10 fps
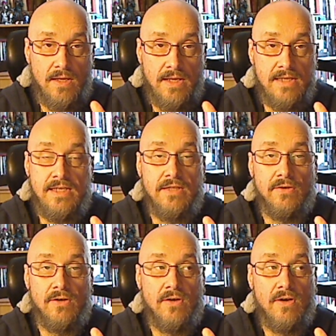he's
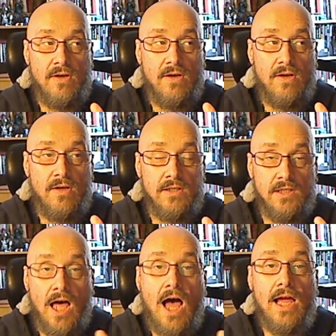either
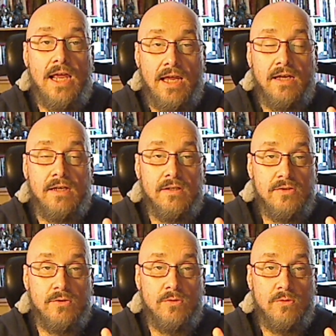lying
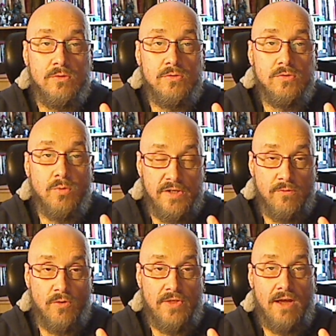to
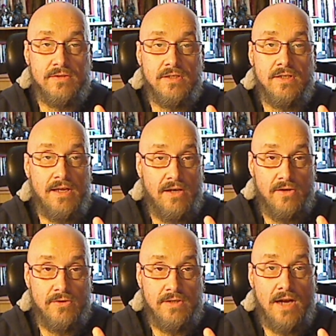
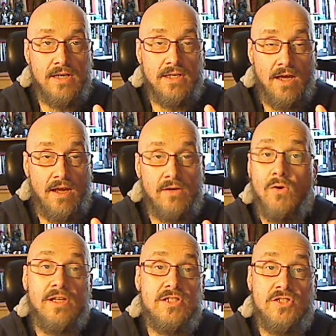24,999
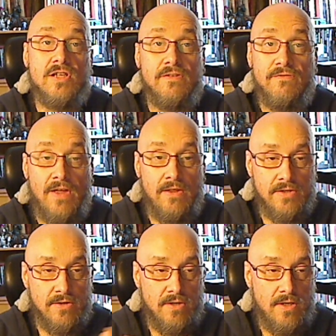or he's just a
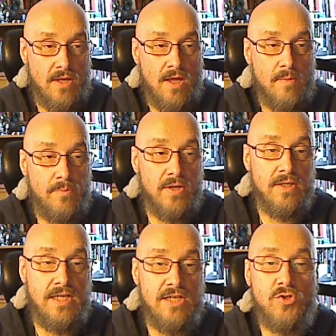failure.
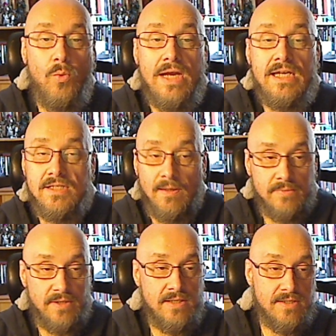But he tweeted
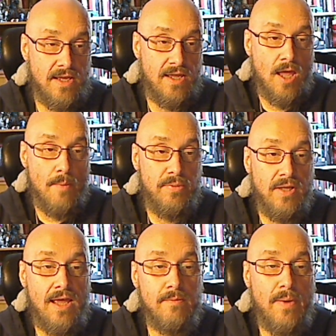something saying,
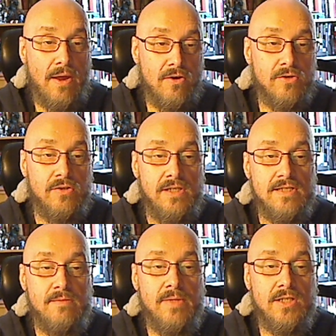"Planned Parenthood
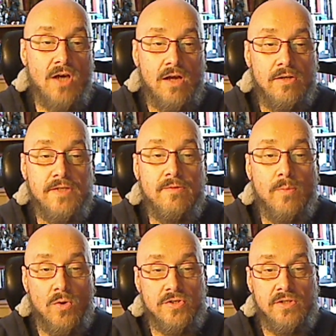is the McDonald's of
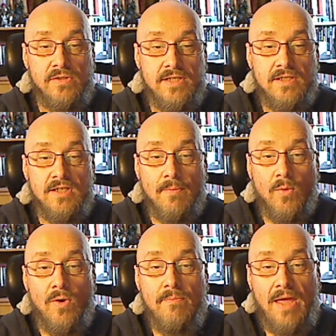abortion. It's the
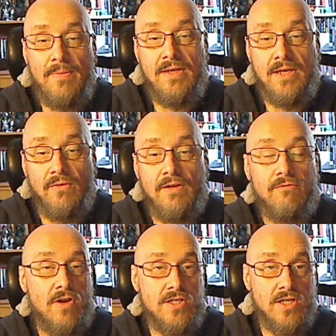number one baby-killing
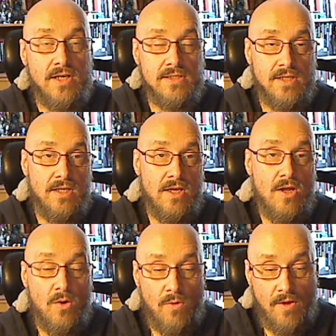franchise."
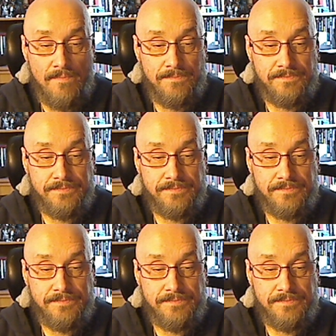Well,